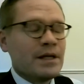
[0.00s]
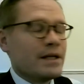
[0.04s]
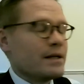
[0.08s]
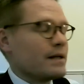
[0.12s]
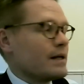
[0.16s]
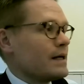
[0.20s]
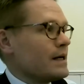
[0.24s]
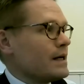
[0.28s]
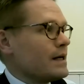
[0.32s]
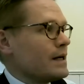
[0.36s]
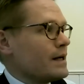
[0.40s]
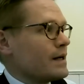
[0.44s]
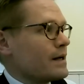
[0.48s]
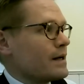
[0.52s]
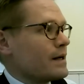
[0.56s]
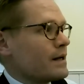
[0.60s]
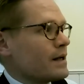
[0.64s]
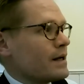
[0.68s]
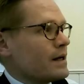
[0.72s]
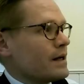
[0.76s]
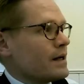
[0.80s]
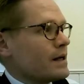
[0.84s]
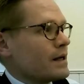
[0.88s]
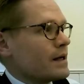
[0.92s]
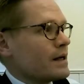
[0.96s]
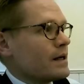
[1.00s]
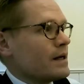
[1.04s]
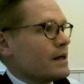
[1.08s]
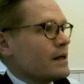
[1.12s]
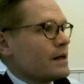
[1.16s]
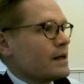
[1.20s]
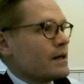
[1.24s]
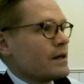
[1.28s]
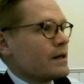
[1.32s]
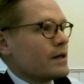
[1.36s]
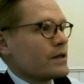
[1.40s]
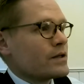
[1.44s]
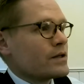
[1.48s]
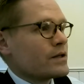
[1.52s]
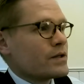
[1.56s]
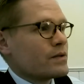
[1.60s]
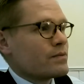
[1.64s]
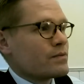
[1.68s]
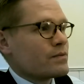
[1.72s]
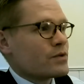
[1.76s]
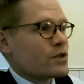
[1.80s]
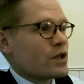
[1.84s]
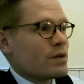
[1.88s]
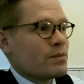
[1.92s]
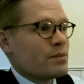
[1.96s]
mean,
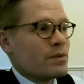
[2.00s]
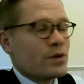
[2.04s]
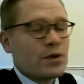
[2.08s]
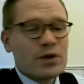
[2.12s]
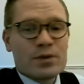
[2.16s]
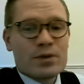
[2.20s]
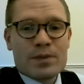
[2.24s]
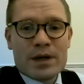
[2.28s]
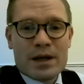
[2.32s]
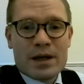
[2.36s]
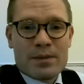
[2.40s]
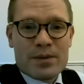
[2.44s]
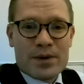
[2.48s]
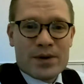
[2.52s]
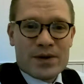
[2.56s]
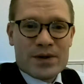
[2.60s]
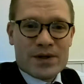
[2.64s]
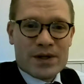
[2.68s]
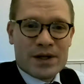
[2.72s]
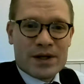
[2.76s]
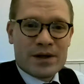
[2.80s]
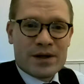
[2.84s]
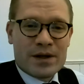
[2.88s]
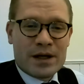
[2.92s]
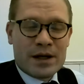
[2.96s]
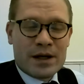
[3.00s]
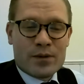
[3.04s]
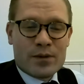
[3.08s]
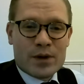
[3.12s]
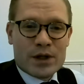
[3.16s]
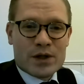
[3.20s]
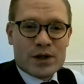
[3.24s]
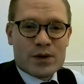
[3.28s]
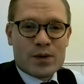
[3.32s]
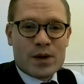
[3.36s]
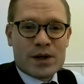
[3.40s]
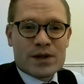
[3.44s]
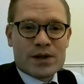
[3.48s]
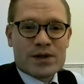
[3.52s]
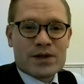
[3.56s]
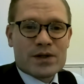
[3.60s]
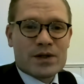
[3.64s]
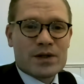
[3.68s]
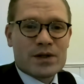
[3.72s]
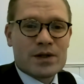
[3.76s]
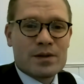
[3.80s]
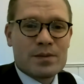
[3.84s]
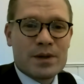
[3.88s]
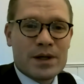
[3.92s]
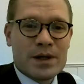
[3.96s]
some newspapers and, and which
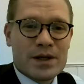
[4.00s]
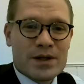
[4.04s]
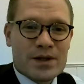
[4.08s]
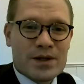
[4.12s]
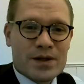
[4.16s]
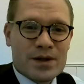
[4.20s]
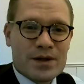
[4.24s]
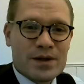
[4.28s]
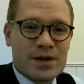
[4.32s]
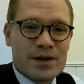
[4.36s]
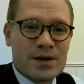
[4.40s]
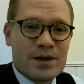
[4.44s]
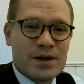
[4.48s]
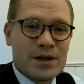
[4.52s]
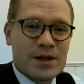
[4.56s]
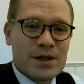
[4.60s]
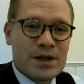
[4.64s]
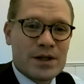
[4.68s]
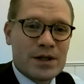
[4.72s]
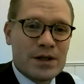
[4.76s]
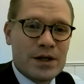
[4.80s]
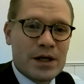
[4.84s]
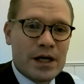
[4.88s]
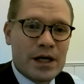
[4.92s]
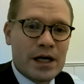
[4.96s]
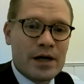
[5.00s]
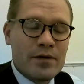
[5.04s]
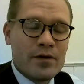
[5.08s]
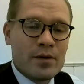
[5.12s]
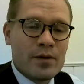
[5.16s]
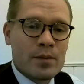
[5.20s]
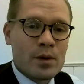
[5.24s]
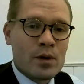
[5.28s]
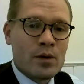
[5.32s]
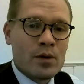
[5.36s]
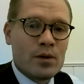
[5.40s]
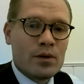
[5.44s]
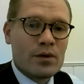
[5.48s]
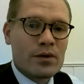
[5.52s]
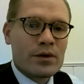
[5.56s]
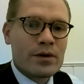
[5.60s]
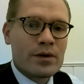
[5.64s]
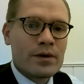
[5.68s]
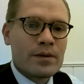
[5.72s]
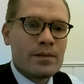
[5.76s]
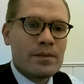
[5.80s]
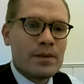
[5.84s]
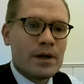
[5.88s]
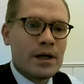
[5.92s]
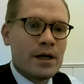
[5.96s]
ones it depends on is in the eye of the
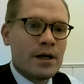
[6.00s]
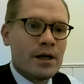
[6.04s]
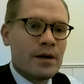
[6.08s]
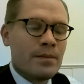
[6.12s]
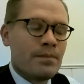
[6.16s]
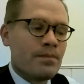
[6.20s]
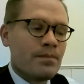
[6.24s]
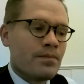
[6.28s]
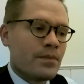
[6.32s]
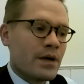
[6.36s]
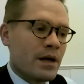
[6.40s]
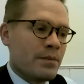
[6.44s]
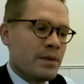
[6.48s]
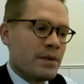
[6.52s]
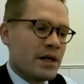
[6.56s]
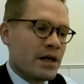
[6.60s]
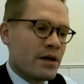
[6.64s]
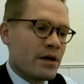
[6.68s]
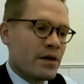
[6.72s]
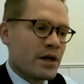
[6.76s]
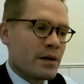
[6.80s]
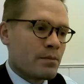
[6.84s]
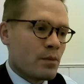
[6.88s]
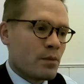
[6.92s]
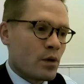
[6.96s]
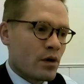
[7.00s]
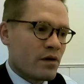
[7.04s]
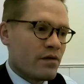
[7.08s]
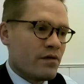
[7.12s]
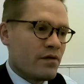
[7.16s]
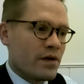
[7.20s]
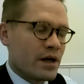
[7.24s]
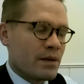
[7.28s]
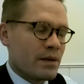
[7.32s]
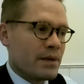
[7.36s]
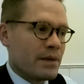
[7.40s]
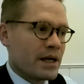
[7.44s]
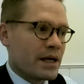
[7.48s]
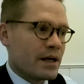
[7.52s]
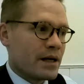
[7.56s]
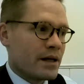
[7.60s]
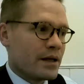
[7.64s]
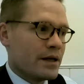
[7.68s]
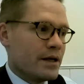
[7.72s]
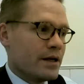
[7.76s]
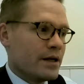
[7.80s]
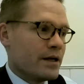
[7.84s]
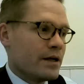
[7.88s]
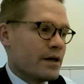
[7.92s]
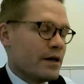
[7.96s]
beholder um, i mean i think more
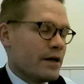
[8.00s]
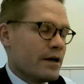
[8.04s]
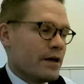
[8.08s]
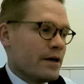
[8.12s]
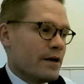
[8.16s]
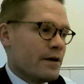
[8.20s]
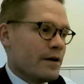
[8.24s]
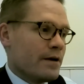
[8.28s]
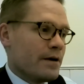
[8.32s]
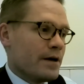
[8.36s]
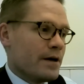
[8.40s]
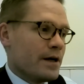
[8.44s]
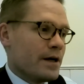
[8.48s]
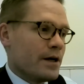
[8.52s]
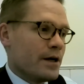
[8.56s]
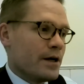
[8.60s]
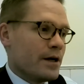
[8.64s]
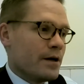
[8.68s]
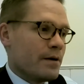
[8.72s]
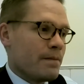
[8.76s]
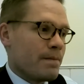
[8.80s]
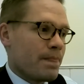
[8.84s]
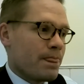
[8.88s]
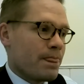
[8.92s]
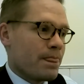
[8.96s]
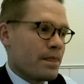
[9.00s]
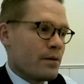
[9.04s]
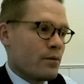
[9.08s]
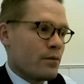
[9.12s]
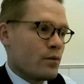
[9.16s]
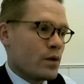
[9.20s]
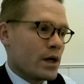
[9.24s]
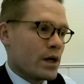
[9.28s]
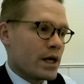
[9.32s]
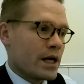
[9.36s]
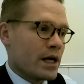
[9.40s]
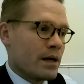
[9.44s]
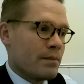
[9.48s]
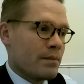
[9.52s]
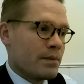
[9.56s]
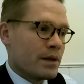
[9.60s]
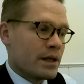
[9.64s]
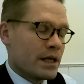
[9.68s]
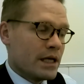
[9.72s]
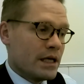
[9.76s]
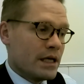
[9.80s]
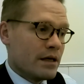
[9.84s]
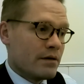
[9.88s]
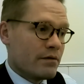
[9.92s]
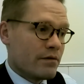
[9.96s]
fundamentally um, what i
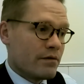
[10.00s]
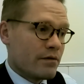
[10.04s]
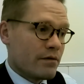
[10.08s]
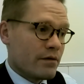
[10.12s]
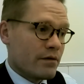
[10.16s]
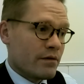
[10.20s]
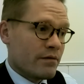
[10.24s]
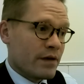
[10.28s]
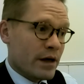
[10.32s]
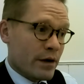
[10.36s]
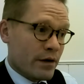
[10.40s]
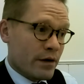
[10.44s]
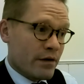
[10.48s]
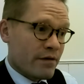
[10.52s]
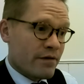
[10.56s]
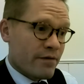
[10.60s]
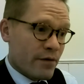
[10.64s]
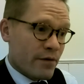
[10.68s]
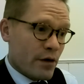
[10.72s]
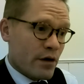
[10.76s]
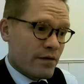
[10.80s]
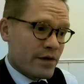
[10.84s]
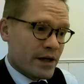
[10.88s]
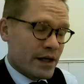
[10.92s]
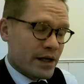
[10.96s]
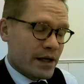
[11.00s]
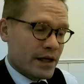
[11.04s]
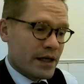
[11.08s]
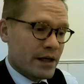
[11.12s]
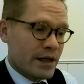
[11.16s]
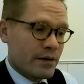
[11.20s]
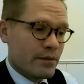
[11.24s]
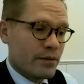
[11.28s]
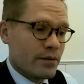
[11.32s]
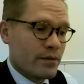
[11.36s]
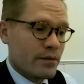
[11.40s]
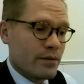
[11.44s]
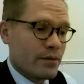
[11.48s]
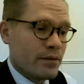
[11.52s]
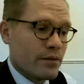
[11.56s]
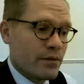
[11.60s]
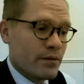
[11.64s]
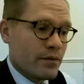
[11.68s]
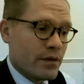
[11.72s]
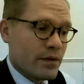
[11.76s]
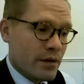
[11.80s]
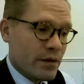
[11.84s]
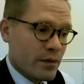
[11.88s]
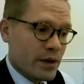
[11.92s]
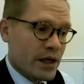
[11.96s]
believe very fervently
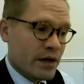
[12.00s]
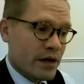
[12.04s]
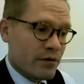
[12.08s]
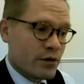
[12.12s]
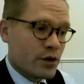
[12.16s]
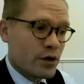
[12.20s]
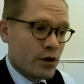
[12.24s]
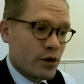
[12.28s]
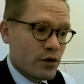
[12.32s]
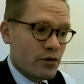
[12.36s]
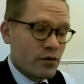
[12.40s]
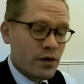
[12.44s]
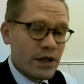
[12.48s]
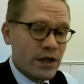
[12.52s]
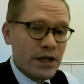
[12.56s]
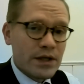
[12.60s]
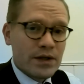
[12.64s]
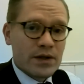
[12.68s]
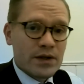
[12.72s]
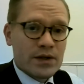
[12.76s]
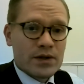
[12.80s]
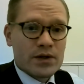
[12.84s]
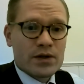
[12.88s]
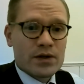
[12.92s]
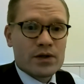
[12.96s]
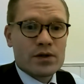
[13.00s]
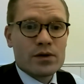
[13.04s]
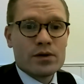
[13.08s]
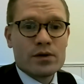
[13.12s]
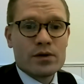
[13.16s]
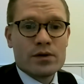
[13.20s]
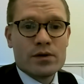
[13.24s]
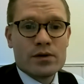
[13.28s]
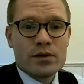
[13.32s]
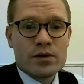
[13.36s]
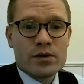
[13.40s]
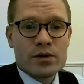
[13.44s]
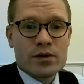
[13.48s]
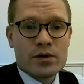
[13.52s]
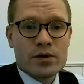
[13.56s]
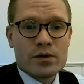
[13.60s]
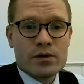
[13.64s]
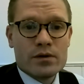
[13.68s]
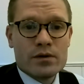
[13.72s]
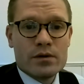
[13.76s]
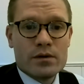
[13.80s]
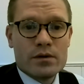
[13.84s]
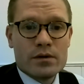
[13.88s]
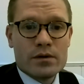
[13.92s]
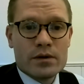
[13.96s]
that we have good reasons to
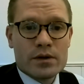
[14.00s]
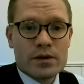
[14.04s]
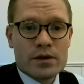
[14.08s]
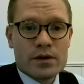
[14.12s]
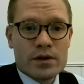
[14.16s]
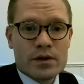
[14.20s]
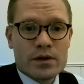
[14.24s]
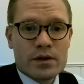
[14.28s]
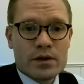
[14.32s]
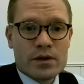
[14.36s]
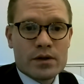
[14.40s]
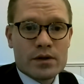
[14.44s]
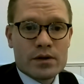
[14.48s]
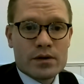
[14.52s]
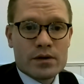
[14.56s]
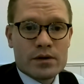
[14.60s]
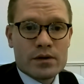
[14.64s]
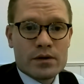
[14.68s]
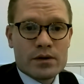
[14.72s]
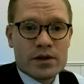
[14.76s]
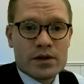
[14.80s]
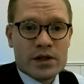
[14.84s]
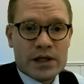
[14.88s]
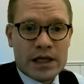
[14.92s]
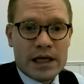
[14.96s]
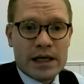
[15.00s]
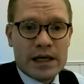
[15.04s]
to to